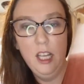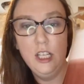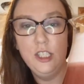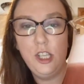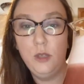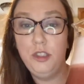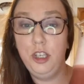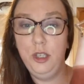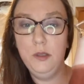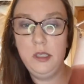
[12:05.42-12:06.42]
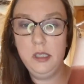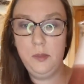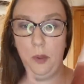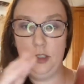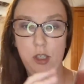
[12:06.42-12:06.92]
So to use this
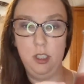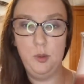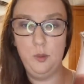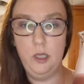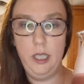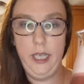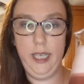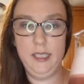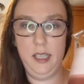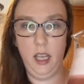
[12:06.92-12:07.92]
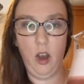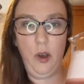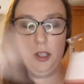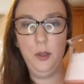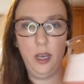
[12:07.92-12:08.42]
pitcher, it's really easy. All
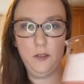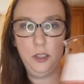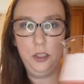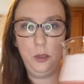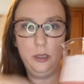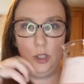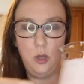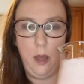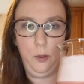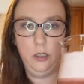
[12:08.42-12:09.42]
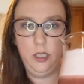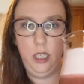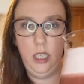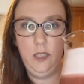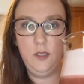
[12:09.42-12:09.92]
you have to do is drop your tea
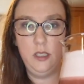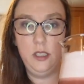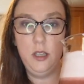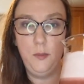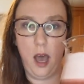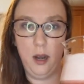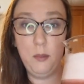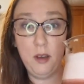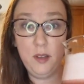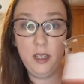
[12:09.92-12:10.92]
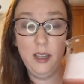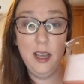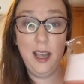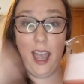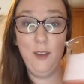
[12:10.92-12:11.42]
leaves into the bottom of it
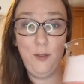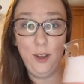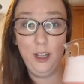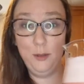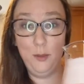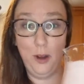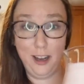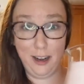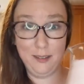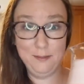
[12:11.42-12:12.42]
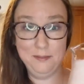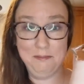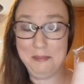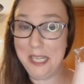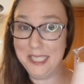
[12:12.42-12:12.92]
and fill it with water.
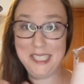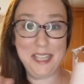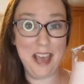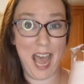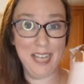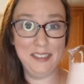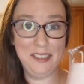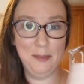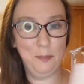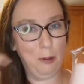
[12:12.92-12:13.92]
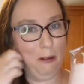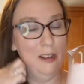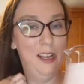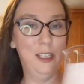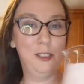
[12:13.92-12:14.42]
It's that simple.
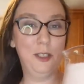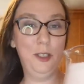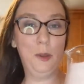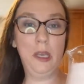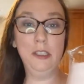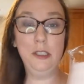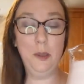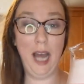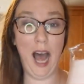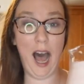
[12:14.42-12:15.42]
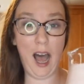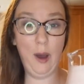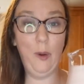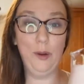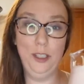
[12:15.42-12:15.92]
So you can do it hot
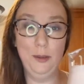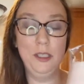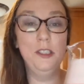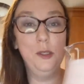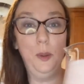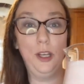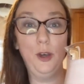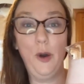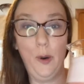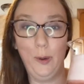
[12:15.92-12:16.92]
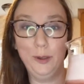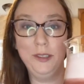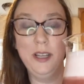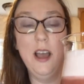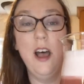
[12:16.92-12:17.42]
or you can do it cold.
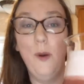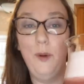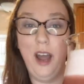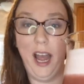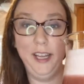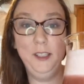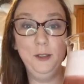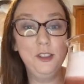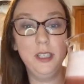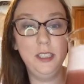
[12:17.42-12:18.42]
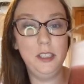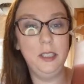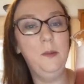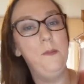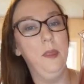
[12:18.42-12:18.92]
What I usually do
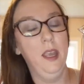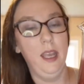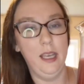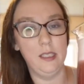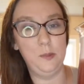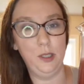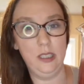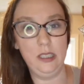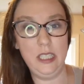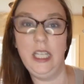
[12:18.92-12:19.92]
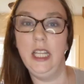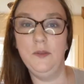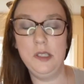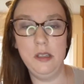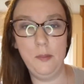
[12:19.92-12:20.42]
is put the tea leaves
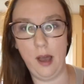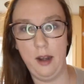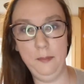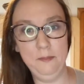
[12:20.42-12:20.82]
in the bottom,